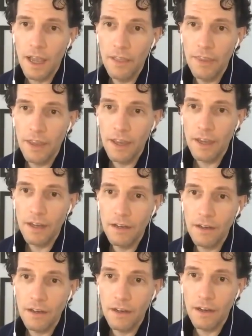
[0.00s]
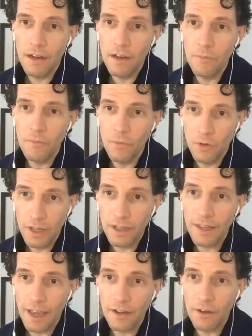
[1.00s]
And then we'll get
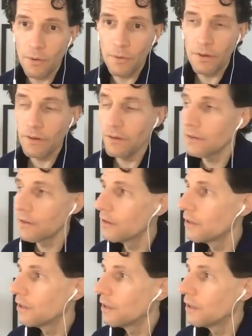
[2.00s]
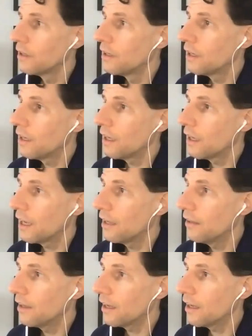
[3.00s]
that going.
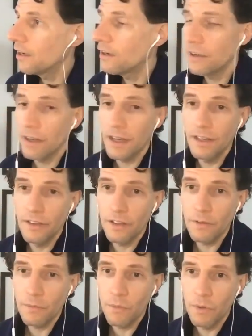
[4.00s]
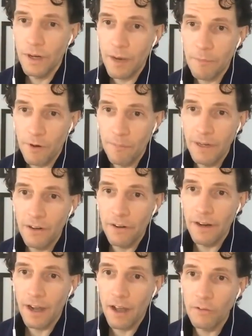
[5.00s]
And then when I premiere
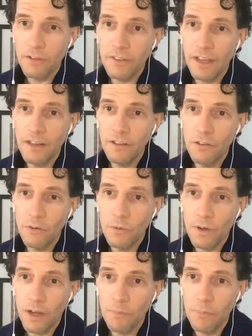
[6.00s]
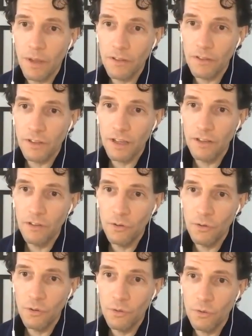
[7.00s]
it, I'll send you
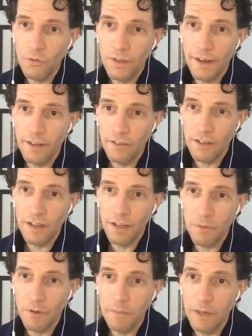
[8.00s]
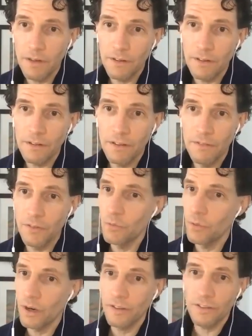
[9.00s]
that it's getting premiered. If you
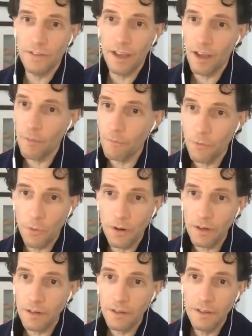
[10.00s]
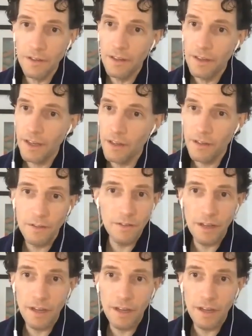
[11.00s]
want to stay up for it and